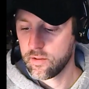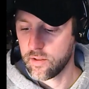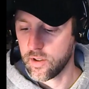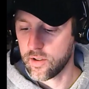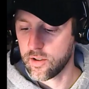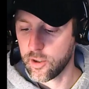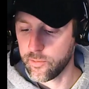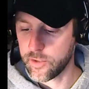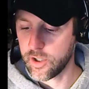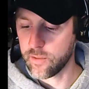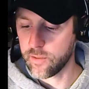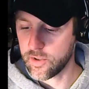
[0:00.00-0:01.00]
That's Slim
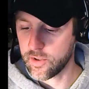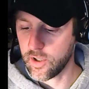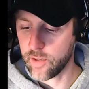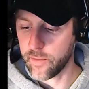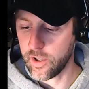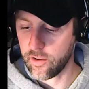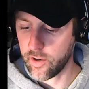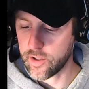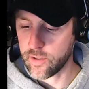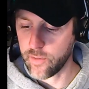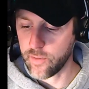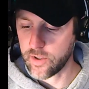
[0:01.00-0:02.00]
Tim sending me
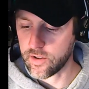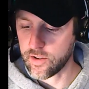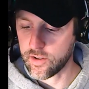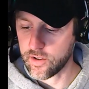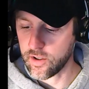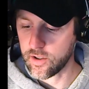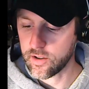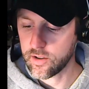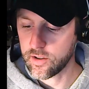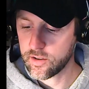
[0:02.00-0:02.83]
crazy messages here.